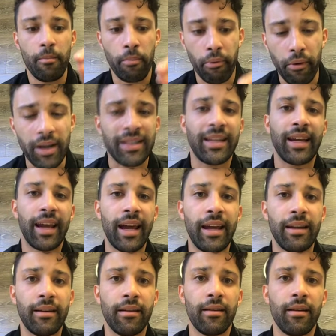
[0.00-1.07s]
pressing
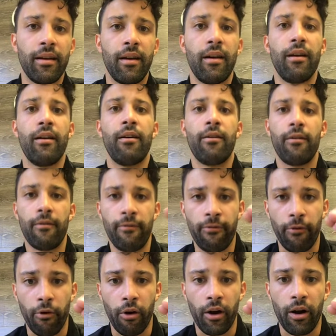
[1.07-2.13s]
in
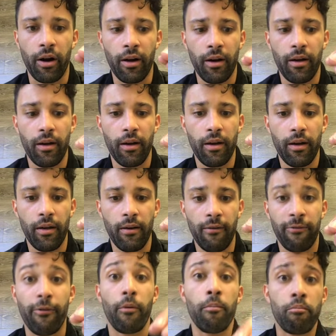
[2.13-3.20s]
for
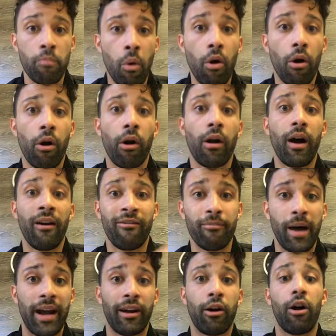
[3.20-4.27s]
for more of
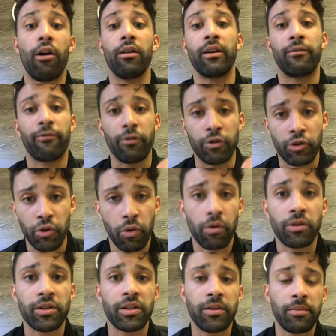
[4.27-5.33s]
my calling, for
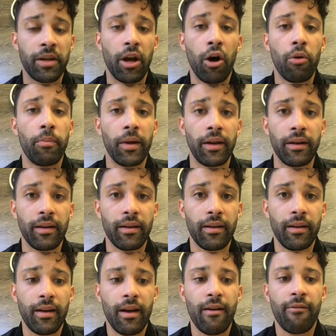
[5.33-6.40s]
doors to be opened.
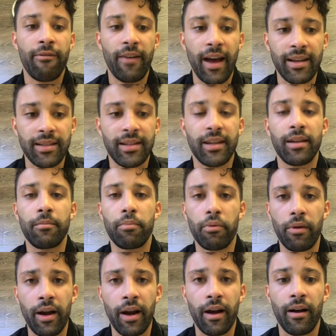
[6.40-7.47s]
Fasting and
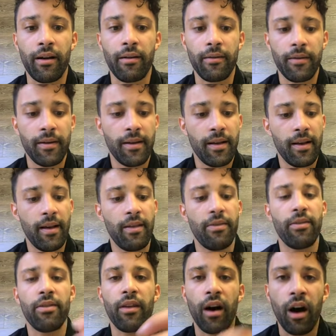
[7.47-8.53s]
prayer,
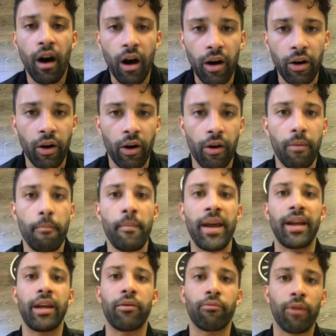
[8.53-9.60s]
the hunger,
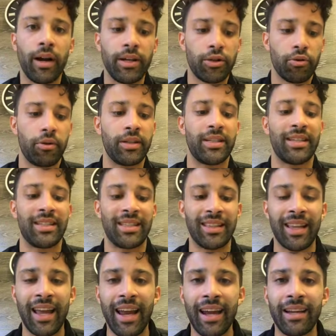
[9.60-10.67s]
making right choices,
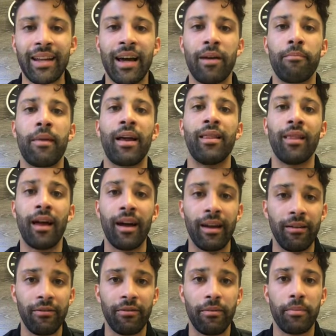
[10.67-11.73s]
laying down my
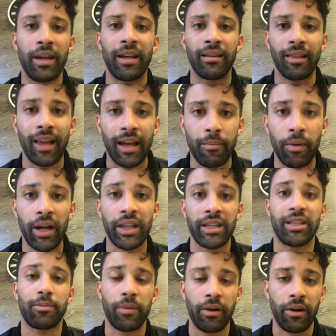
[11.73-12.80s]
life, being led by the
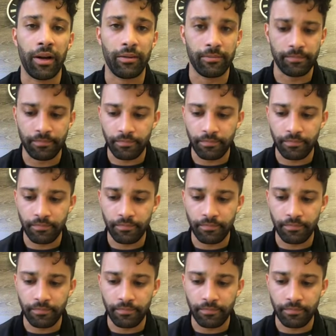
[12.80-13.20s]
Spirit